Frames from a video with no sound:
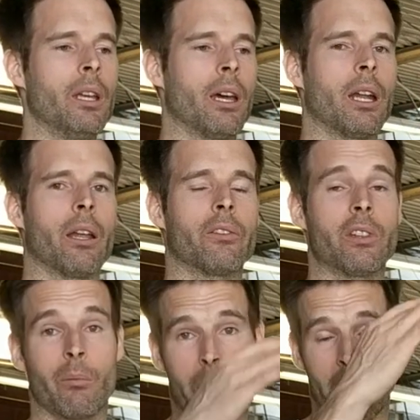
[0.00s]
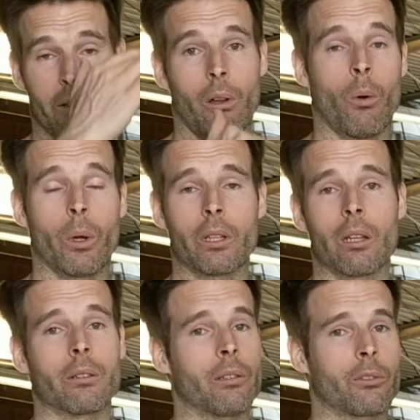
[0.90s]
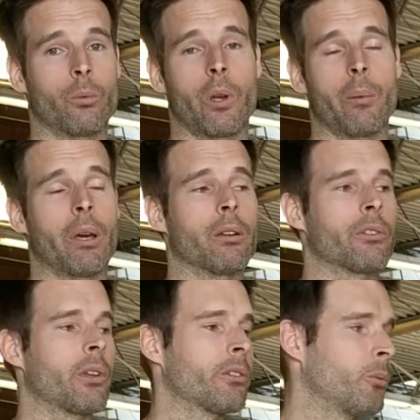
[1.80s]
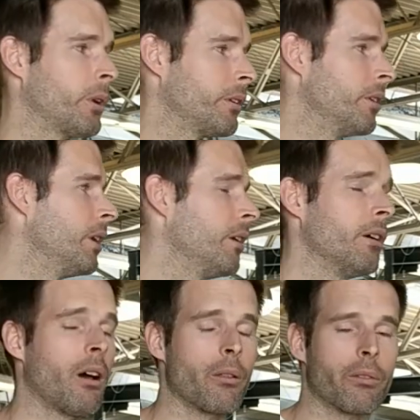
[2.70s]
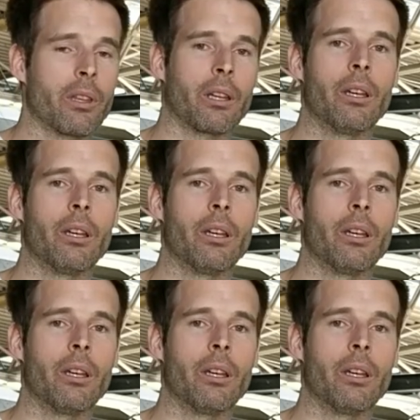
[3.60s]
And I've seen them paint it all one color and it looks way better. So that's one other thing.